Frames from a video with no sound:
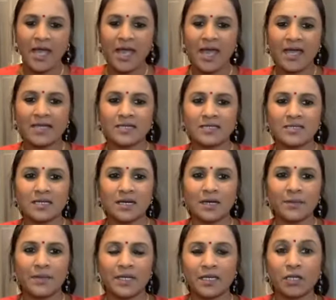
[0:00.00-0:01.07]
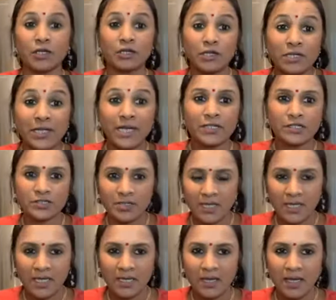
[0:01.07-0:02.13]
And it could get
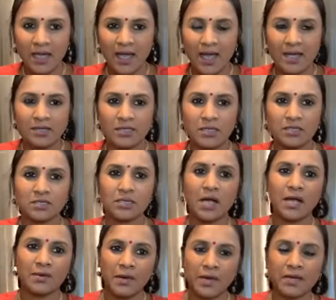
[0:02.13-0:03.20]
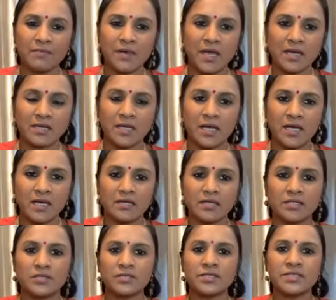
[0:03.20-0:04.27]
tricky. And so I recommend
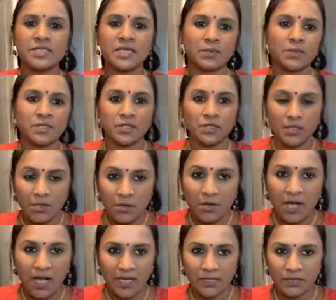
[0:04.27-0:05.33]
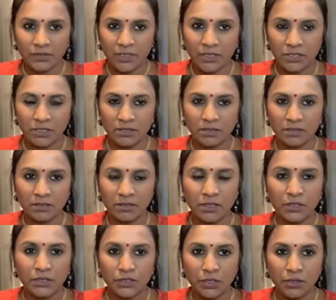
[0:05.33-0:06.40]
that you stick with a lower hydration
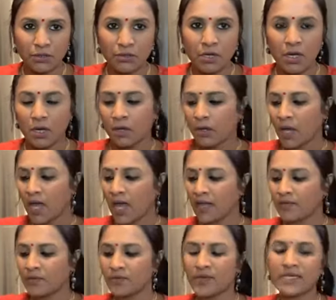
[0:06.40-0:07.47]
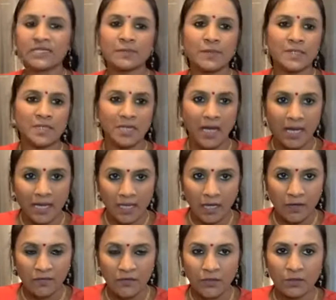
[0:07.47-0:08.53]
dough. And the recipe that I
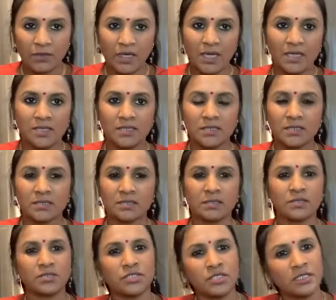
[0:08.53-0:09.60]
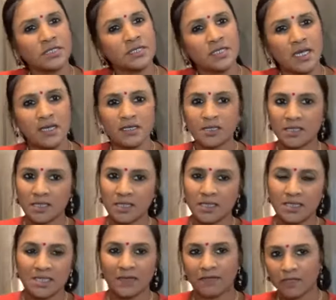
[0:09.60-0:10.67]
gave you is just under
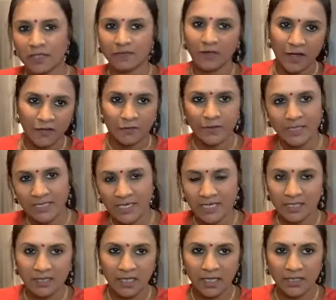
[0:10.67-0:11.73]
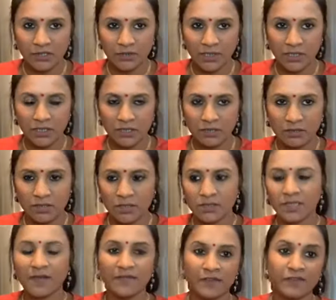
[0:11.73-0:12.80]
75% hydration. So
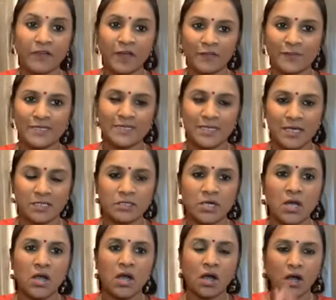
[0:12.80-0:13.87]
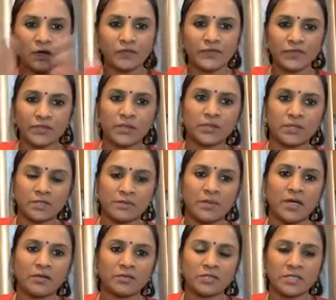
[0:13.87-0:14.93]
75% of the total
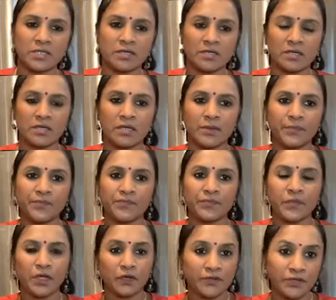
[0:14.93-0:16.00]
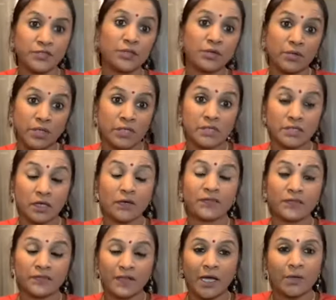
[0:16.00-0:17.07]
amount of the dough is, of the
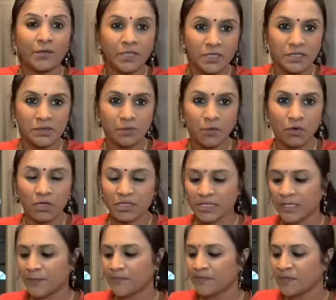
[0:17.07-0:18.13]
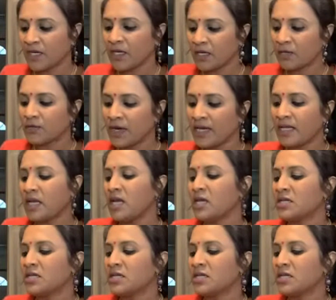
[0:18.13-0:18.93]
flour is water, right?